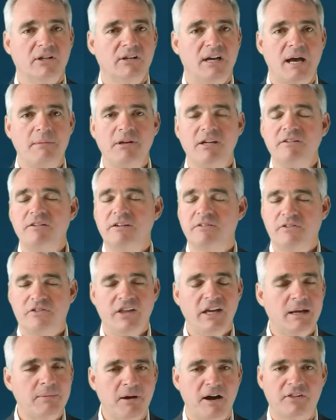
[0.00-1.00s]
I mean,
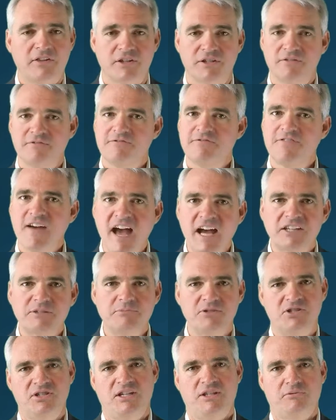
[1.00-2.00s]
think about this. Fax
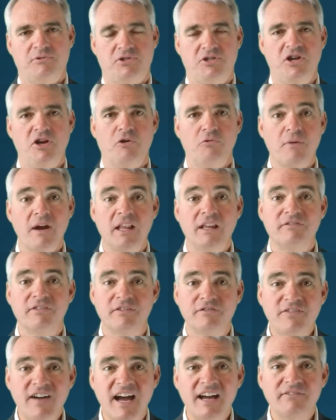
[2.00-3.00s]
machines were still
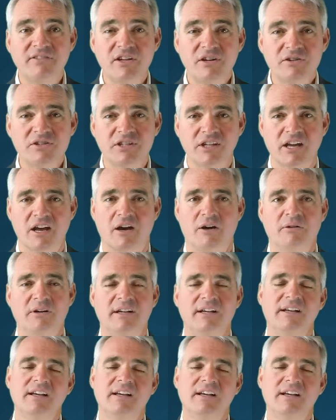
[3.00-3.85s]
relevant 5 years ago.